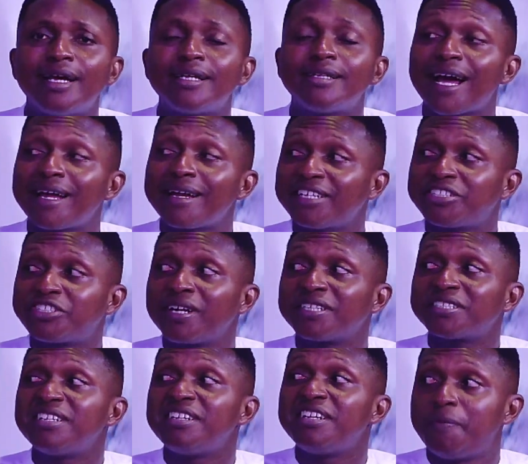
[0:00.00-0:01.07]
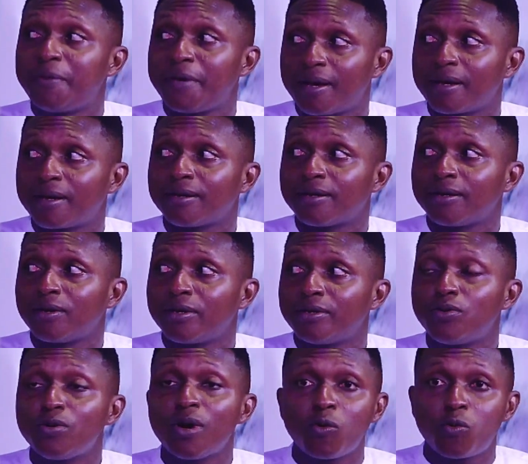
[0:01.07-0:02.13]
There are Nigerians in Libya.
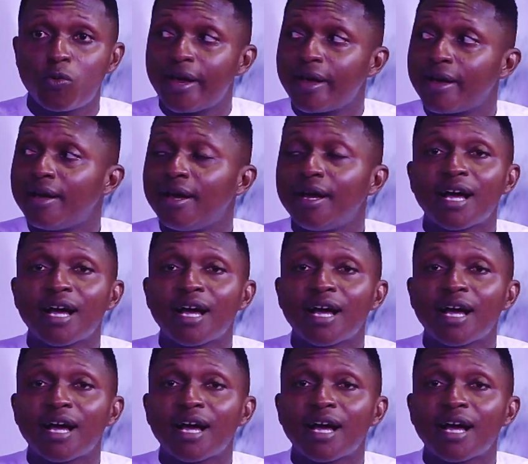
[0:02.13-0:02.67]
You are aware.